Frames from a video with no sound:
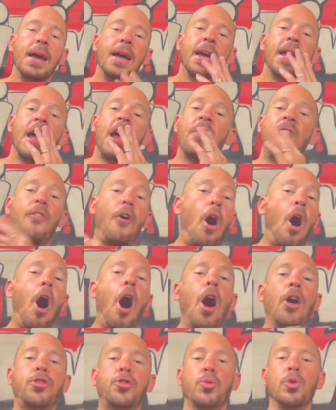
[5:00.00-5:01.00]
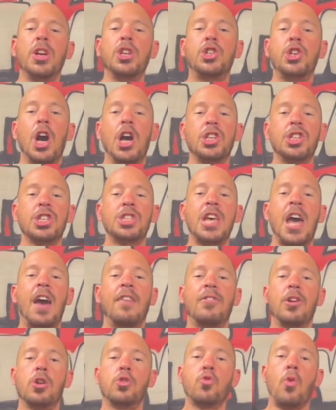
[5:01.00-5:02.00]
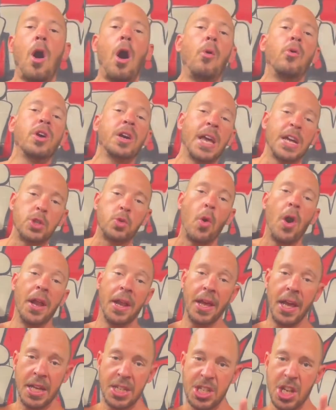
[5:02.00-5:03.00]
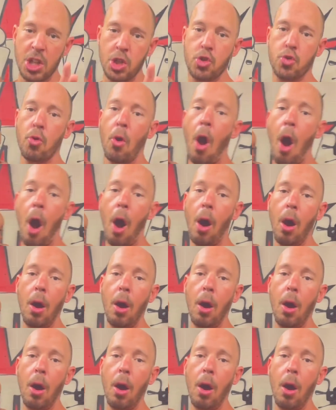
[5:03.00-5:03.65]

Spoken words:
If all 3 judges have it a draw, well, guess what? It's a draw.